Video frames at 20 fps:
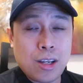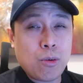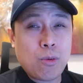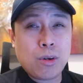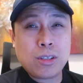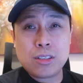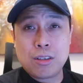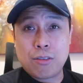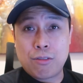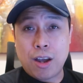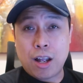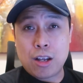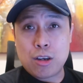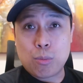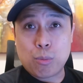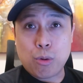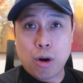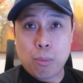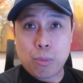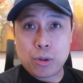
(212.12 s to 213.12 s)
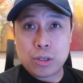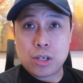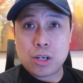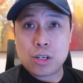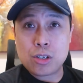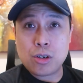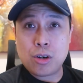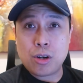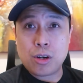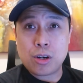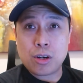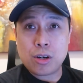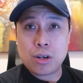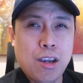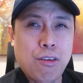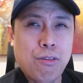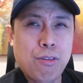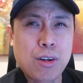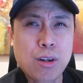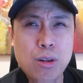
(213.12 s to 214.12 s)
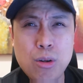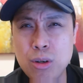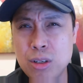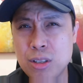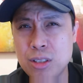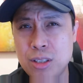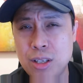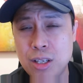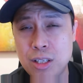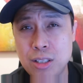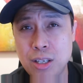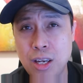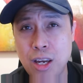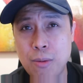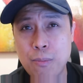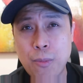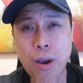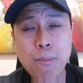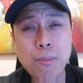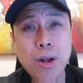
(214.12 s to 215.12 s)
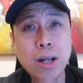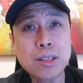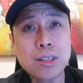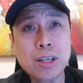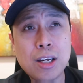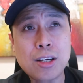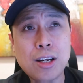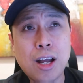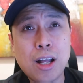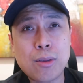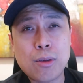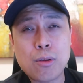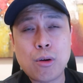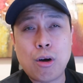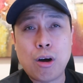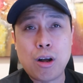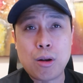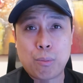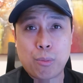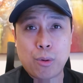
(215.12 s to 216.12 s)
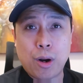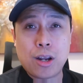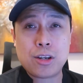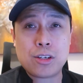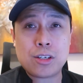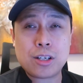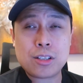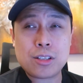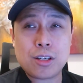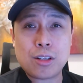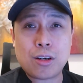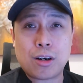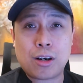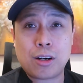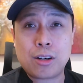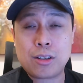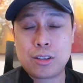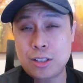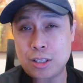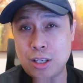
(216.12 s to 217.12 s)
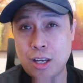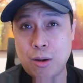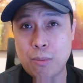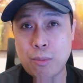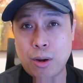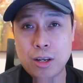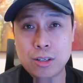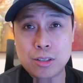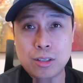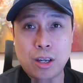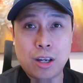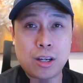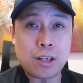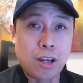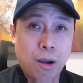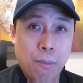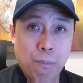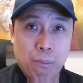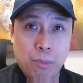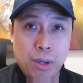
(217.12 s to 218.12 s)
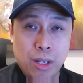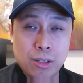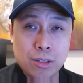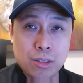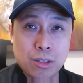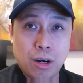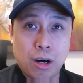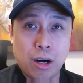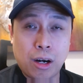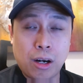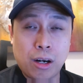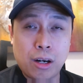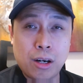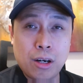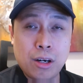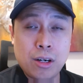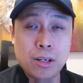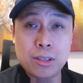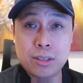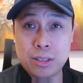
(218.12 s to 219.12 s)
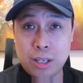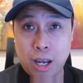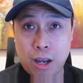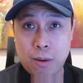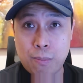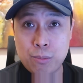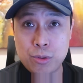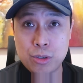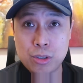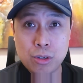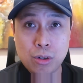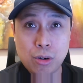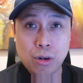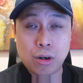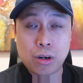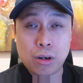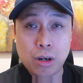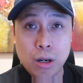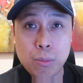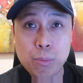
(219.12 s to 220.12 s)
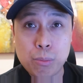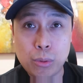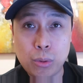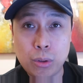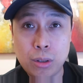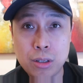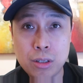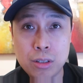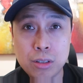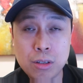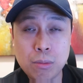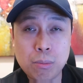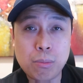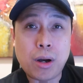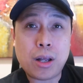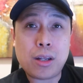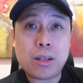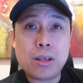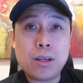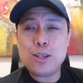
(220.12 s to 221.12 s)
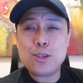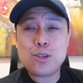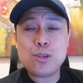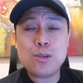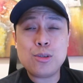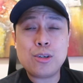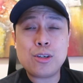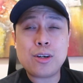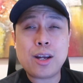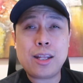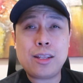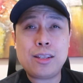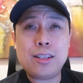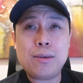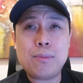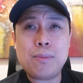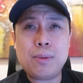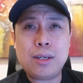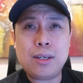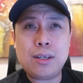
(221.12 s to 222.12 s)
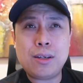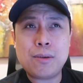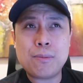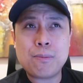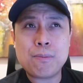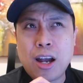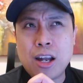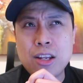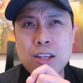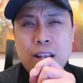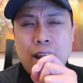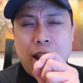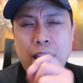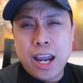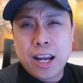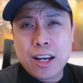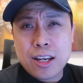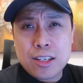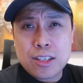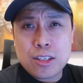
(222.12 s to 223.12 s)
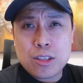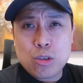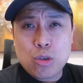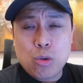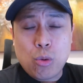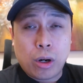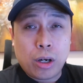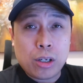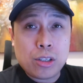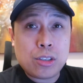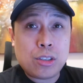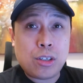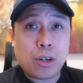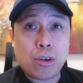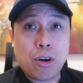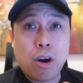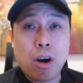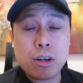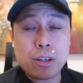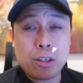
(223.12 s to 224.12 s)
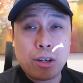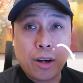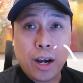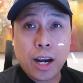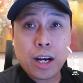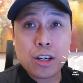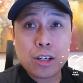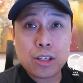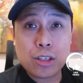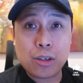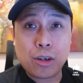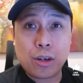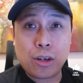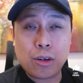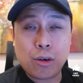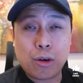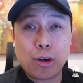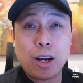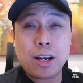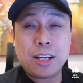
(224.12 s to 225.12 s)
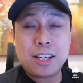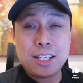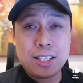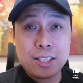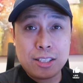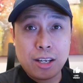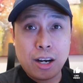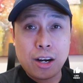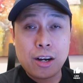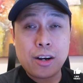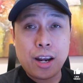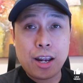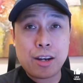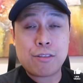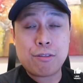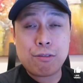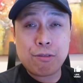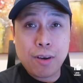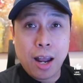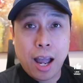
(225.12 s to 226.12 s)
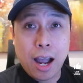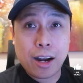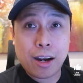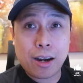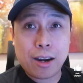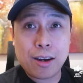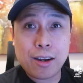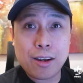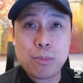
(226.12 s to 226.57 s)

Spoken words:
then what's the value proposition? If it looks the same, I'm not saying not all projects that are the same as the incumbents are scams or rug pulls, but it should already be at X towards the wrong direction, or at least a red flag.